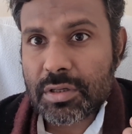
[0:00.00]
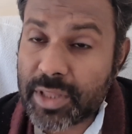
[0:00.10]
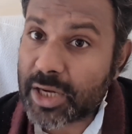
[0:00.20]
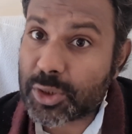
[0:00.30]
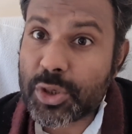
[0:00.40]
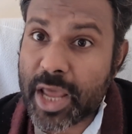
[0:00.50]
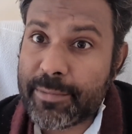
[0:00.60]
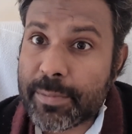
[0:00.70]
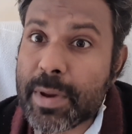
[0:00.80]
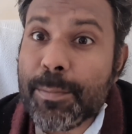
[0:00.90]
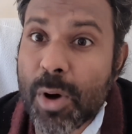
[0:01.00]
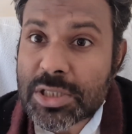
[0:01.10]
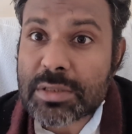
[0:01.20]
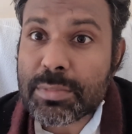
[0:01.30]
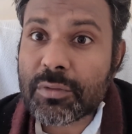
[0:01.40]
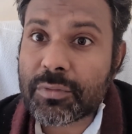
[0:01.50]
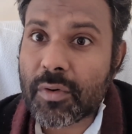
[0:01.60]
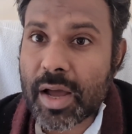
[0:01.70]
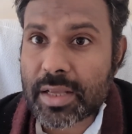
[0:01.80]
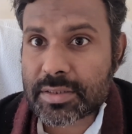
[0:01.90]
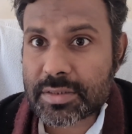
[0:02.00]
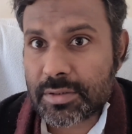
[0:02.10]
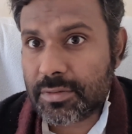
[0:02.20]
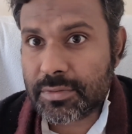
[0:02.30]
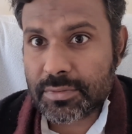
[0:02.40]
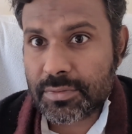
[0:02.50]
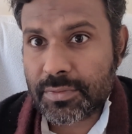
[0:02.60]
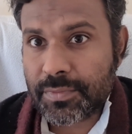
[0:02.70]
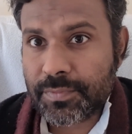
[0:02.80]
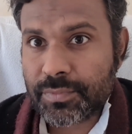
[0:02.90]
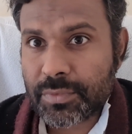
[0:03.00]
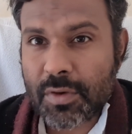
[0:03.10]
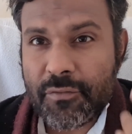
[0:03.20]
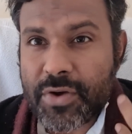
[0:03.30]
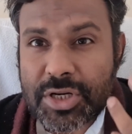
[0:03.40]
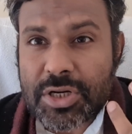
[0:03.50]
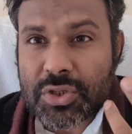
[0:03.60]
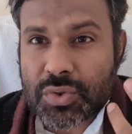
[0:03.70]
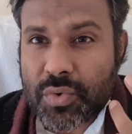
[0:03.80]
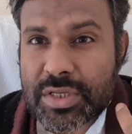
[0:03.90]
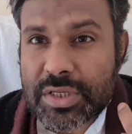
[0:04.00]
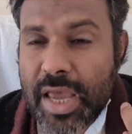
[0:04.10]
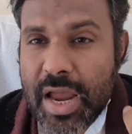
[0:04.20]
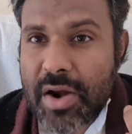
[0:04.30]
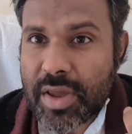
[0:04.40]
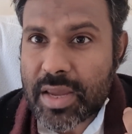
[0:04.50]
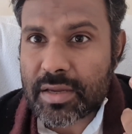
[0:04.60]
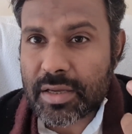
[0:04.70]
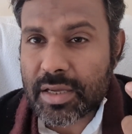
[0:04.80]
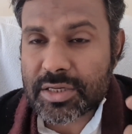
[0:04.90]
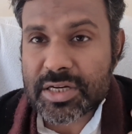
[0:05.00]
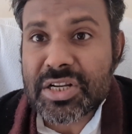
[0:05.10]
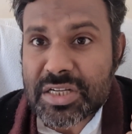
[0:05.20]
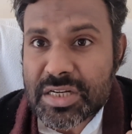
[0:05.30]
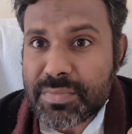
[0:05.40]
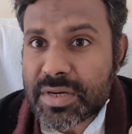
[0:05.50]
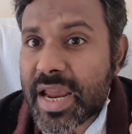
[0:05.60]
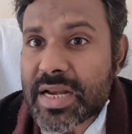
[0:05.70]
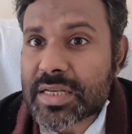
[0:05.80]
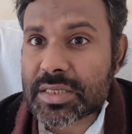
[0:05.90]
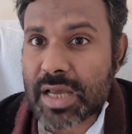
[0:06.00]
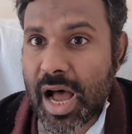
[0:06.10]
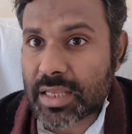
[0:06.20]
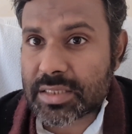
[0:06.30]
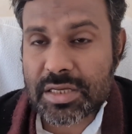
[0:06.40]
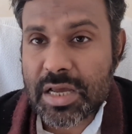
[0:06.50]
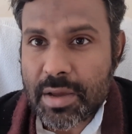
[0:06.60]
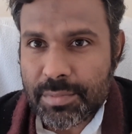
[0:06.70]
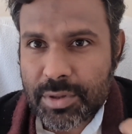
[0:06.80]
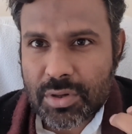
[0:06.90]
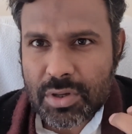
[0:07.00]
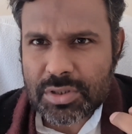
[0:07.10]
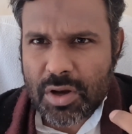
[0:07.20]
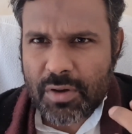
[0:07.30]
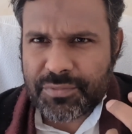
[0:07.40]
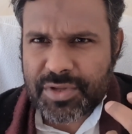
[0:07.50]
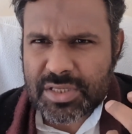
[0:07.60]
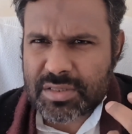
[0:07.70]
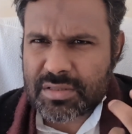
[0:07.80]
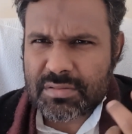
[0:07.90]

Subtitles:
that could ever be possible for us. The vision is so scary, it intimidates us because of this